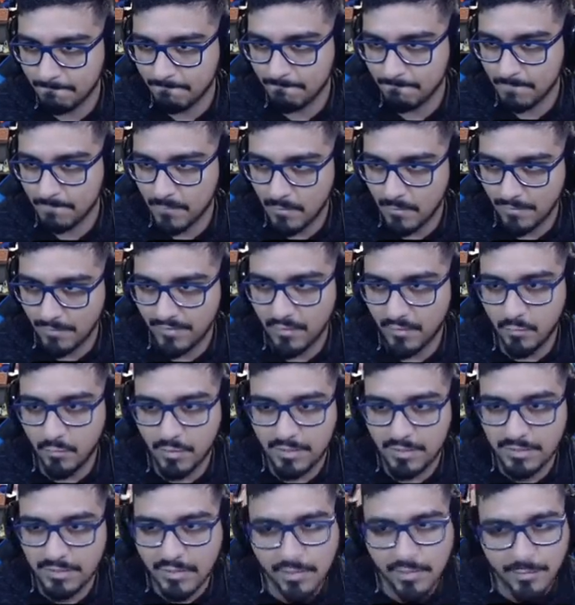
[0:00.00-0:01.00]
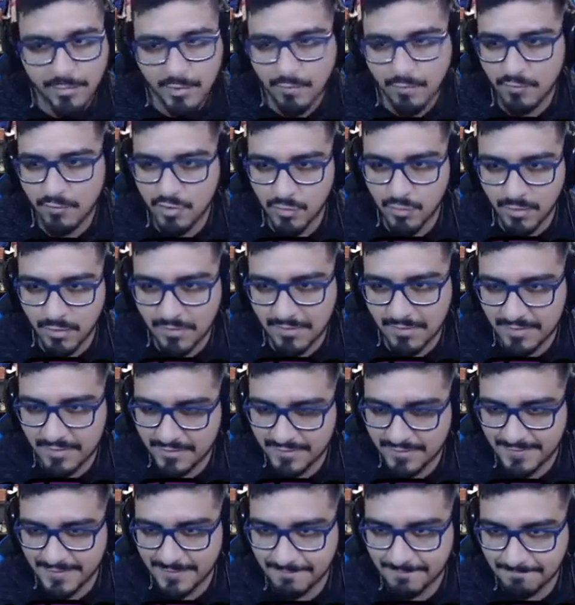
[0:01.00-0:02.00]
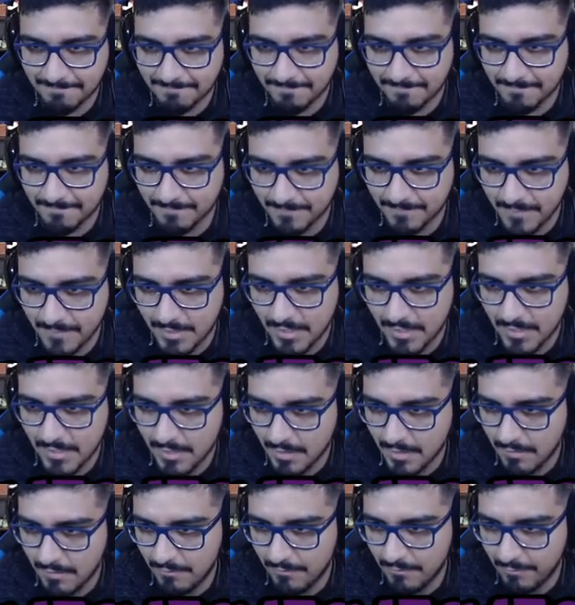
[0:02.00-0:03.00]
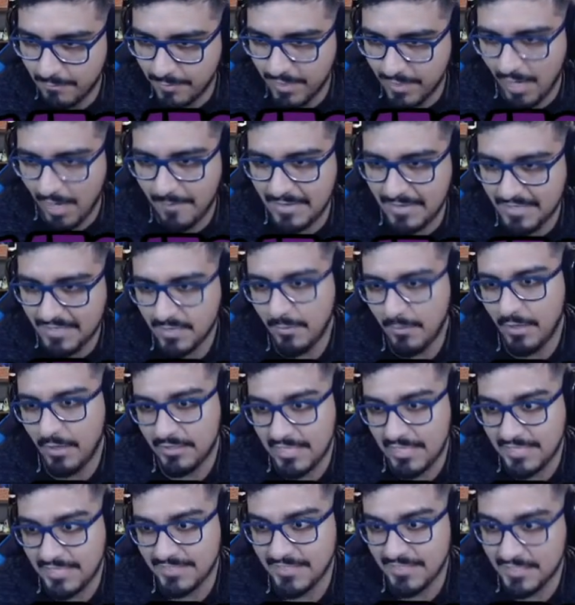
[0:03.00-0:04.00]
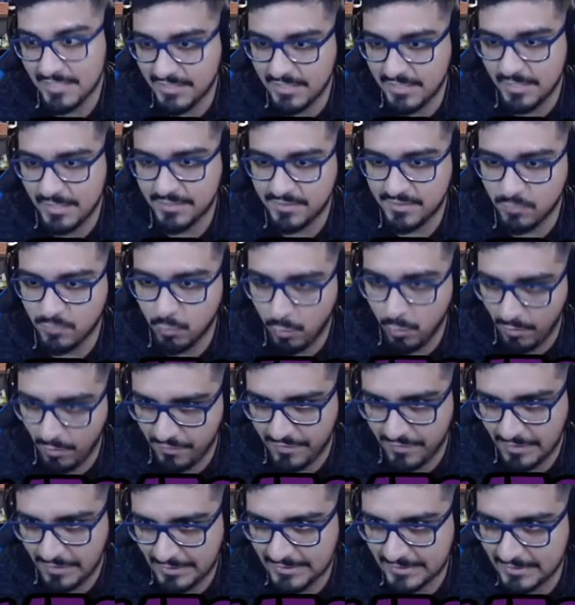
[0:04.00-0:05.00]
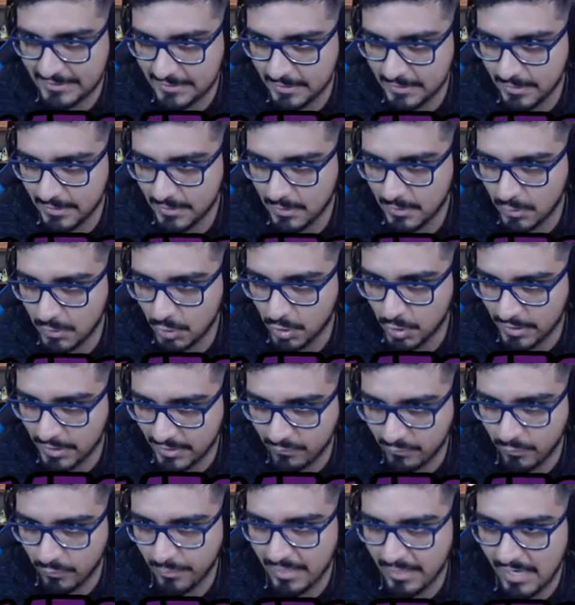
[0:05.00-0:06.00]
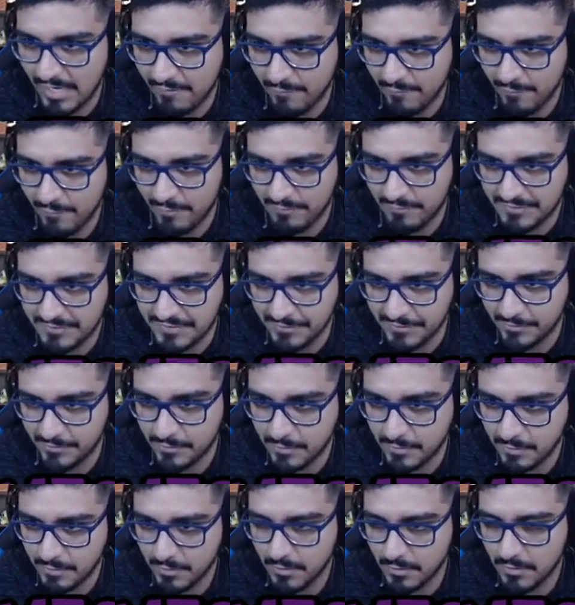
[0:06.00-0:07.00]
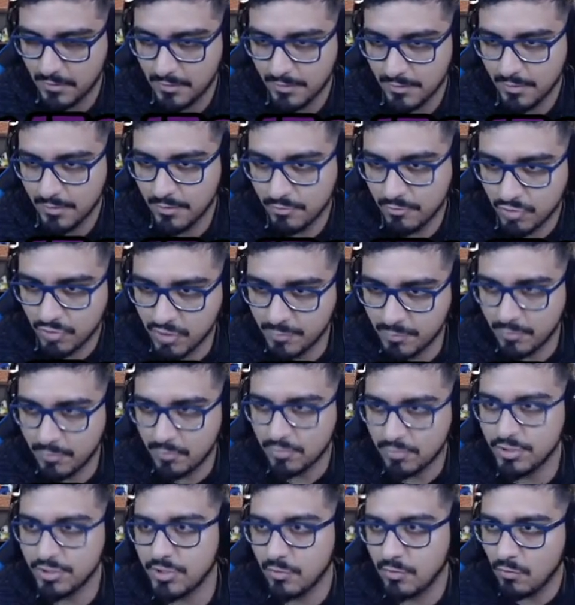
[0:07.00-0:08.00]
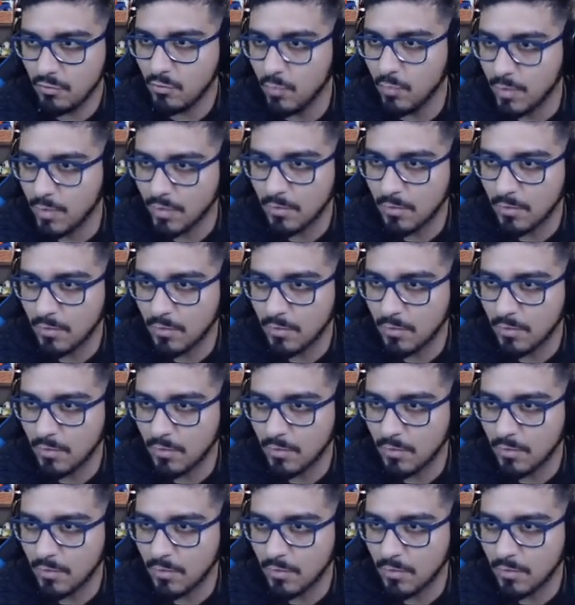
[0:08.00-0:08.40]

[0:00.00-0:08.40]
I think we're a little bit over 20 minutes. But, I mean, come on, guys. It's it's worth it. Look at what we have in front of us here. Triple, jiggle, wiggle.